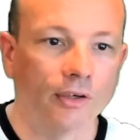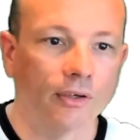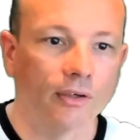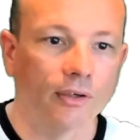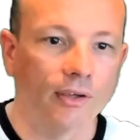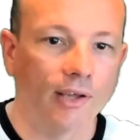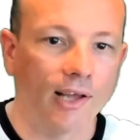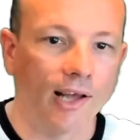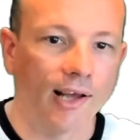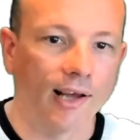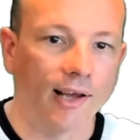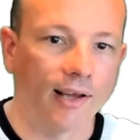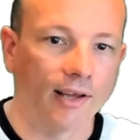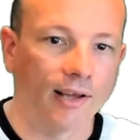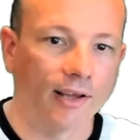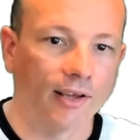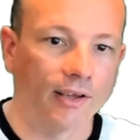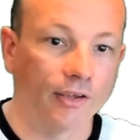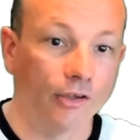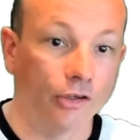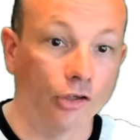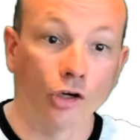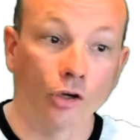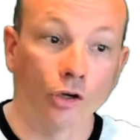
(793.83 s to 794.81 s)

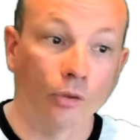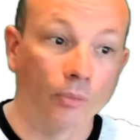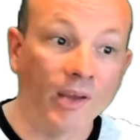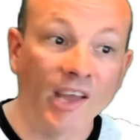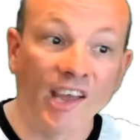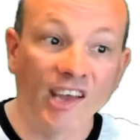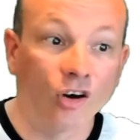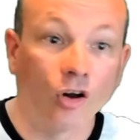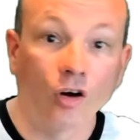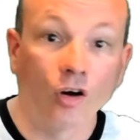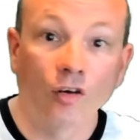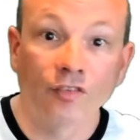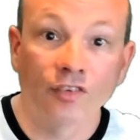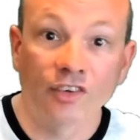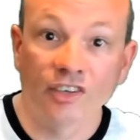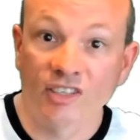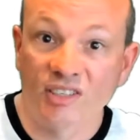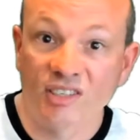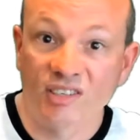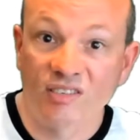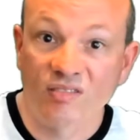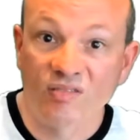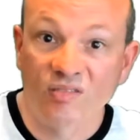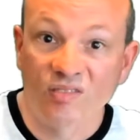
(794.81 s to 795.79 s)
head
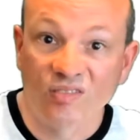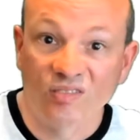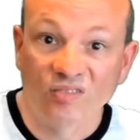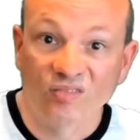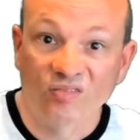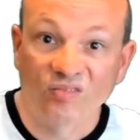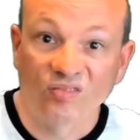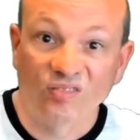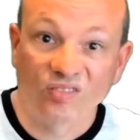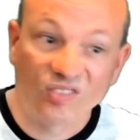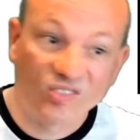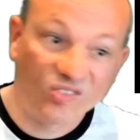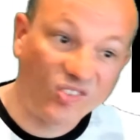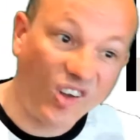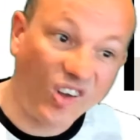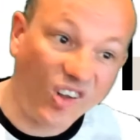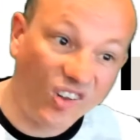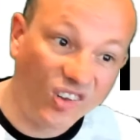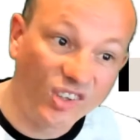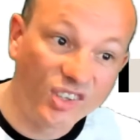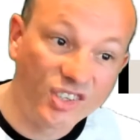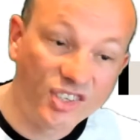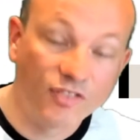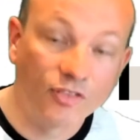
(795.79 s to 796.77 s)
office.
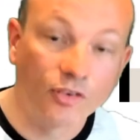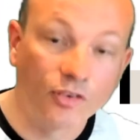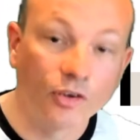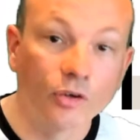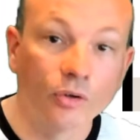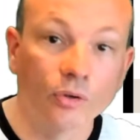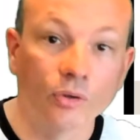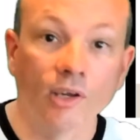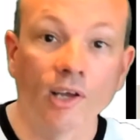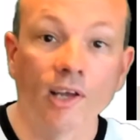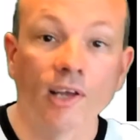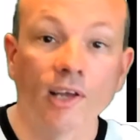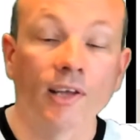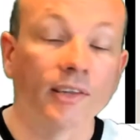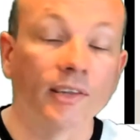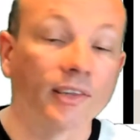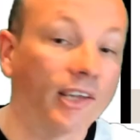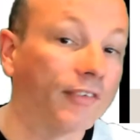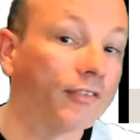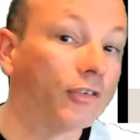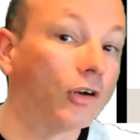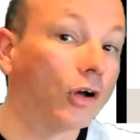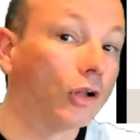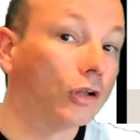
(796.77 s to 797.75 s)
Collins Food.
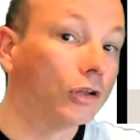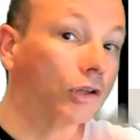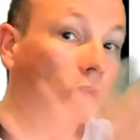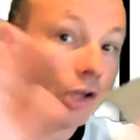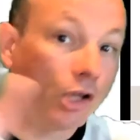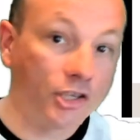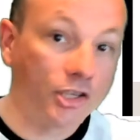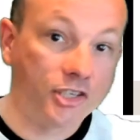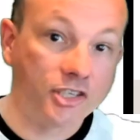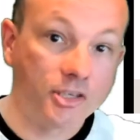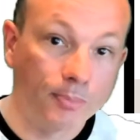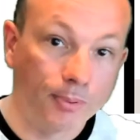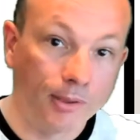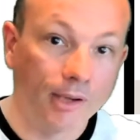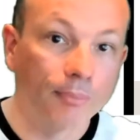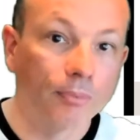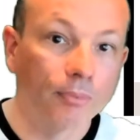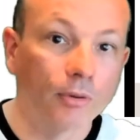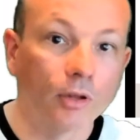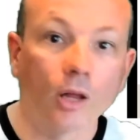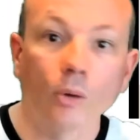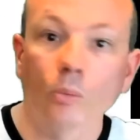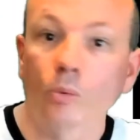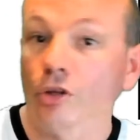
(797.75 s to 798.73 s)
They've got lots of
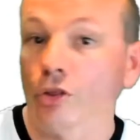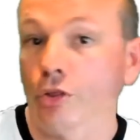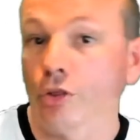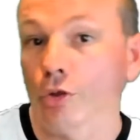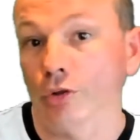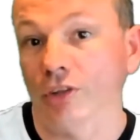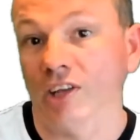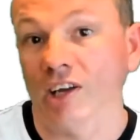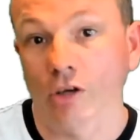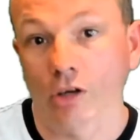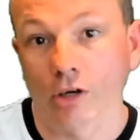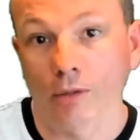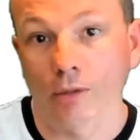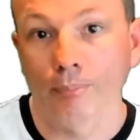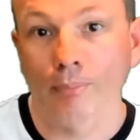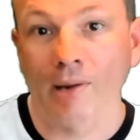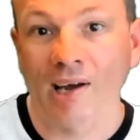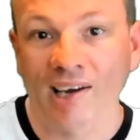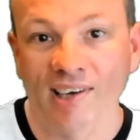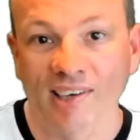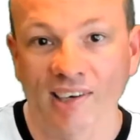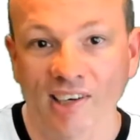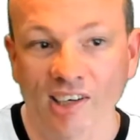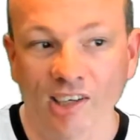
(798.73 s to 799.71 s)
people. I would have thought they've got a
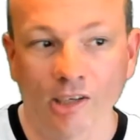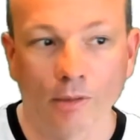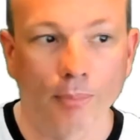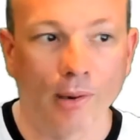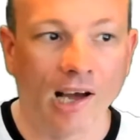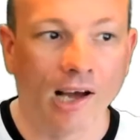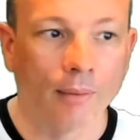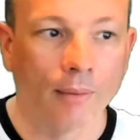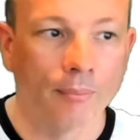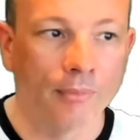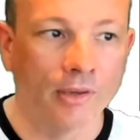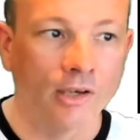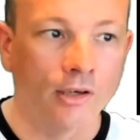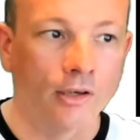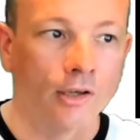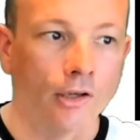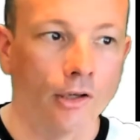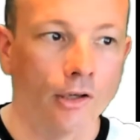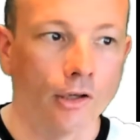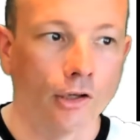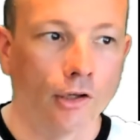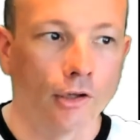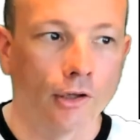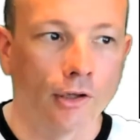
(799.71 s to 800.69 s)
marketing department.
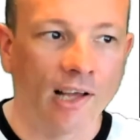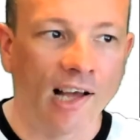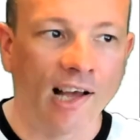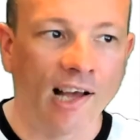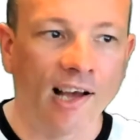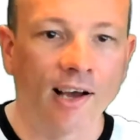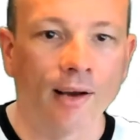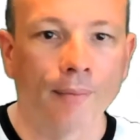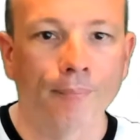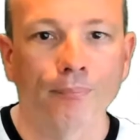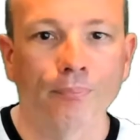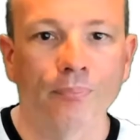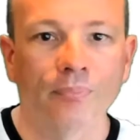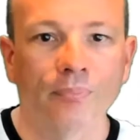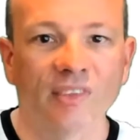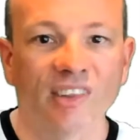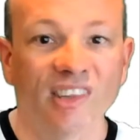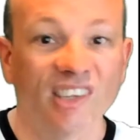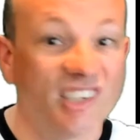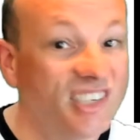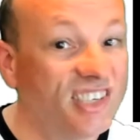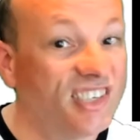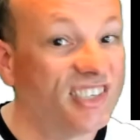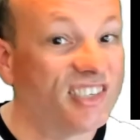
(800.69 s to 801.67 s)

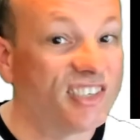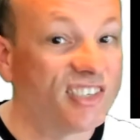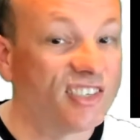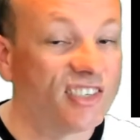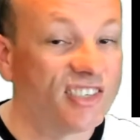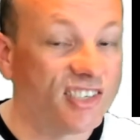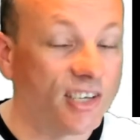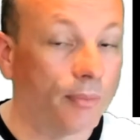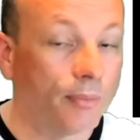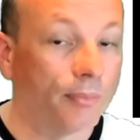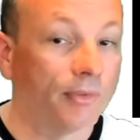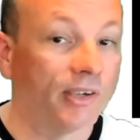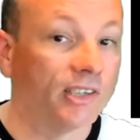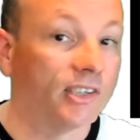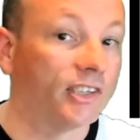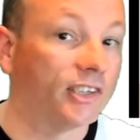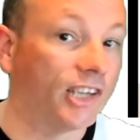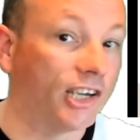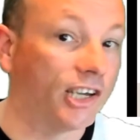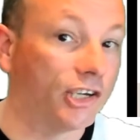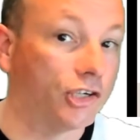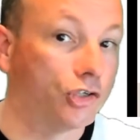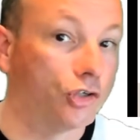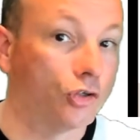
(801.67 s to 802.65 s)
This is something that
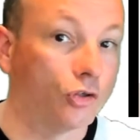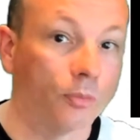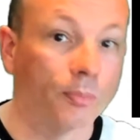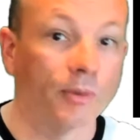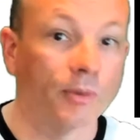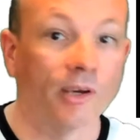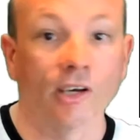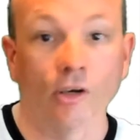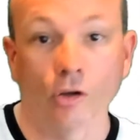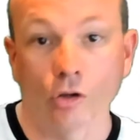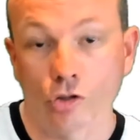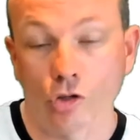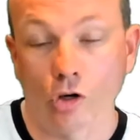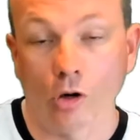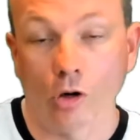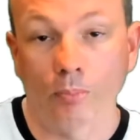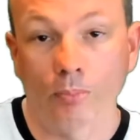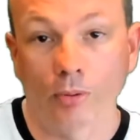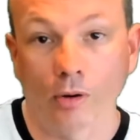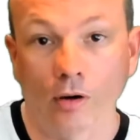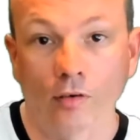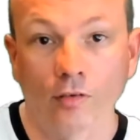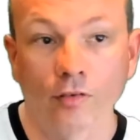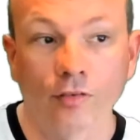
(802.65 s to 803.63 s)
they should have been on
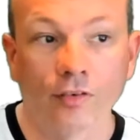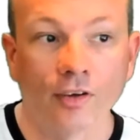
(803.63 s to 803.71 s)
top of,